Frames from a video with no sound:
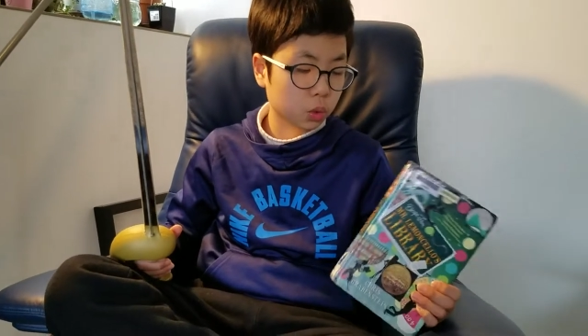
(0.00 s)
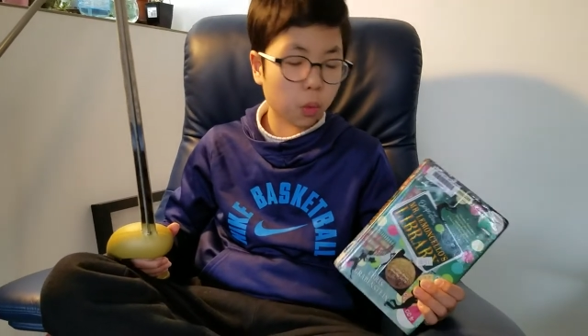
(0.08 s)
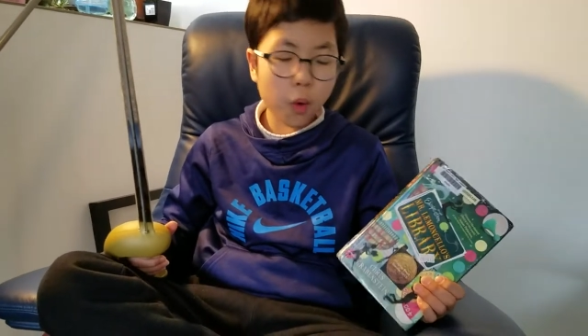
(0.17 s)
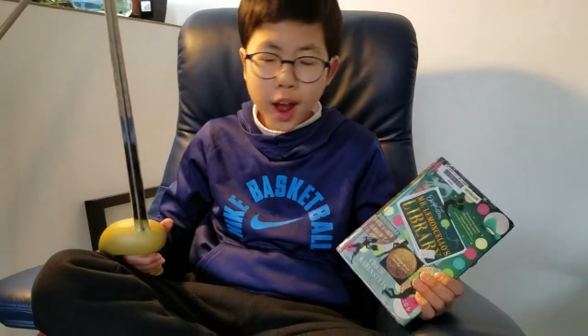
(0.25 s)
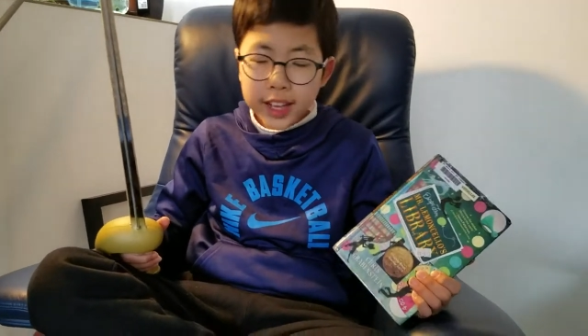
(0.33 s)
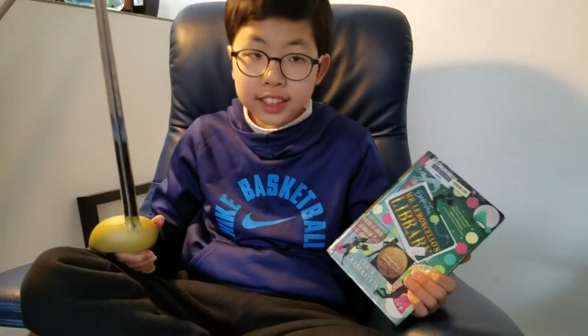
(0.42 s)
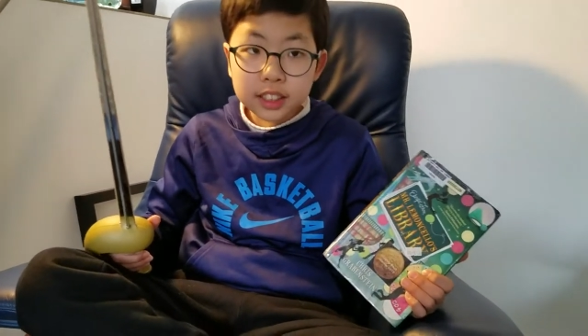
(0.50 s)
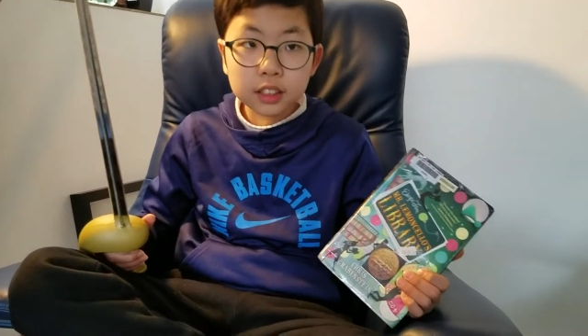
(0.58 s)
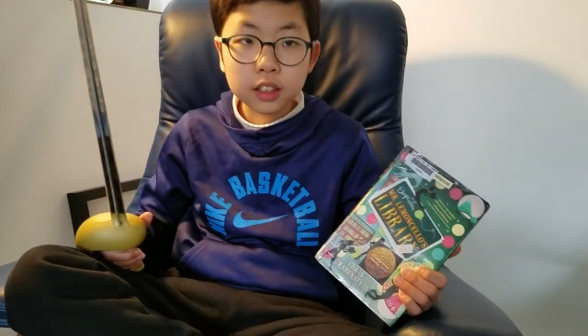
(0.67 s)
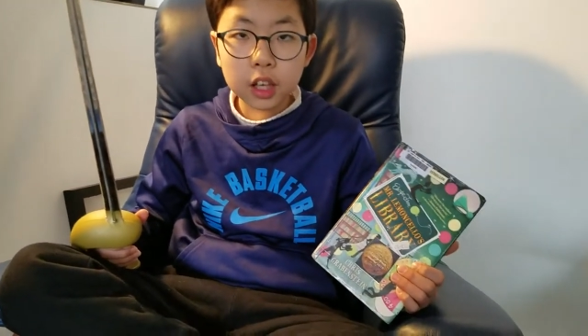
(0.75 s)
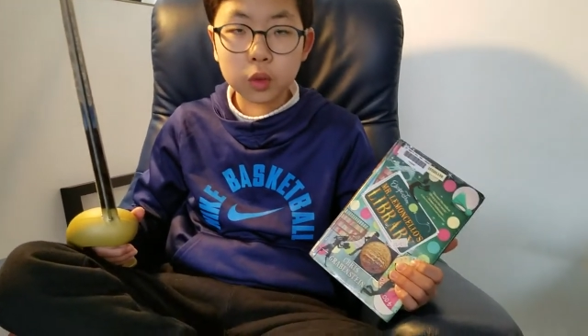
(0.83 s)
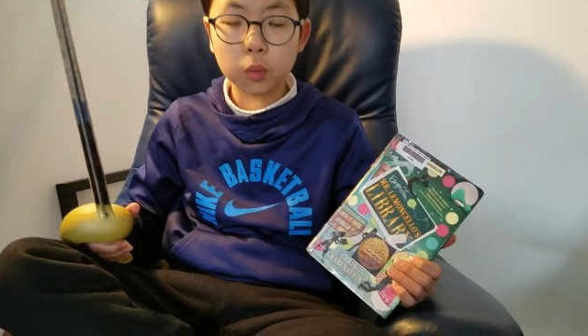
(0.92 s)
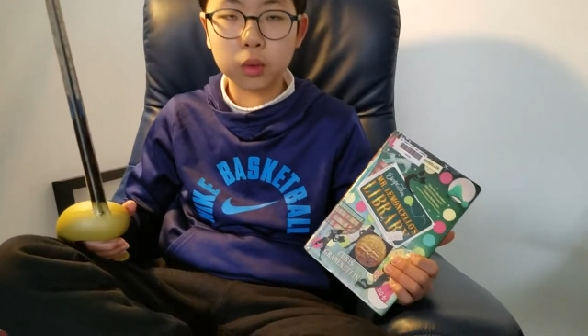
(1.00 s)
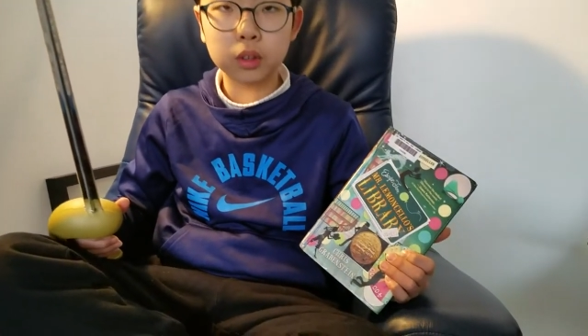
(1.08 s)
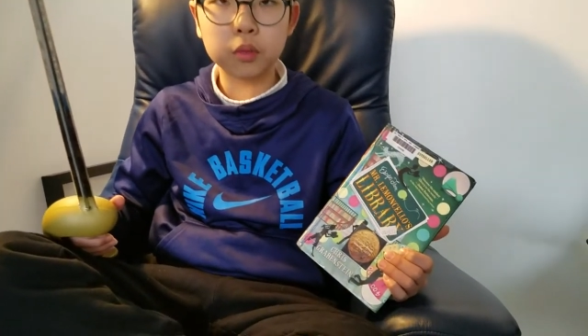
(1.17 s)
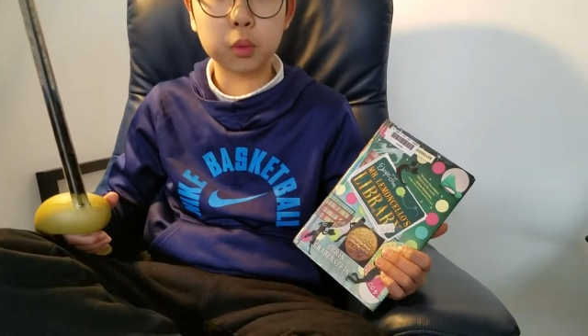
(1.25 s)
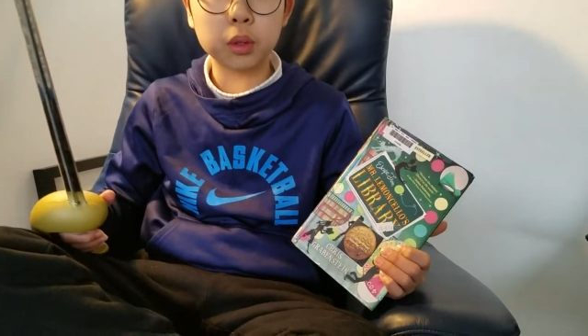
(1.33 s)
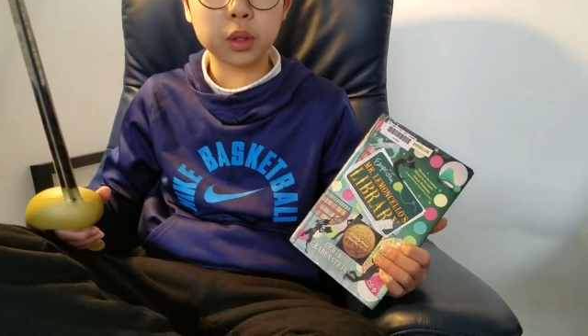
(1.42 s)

quite like one of Willy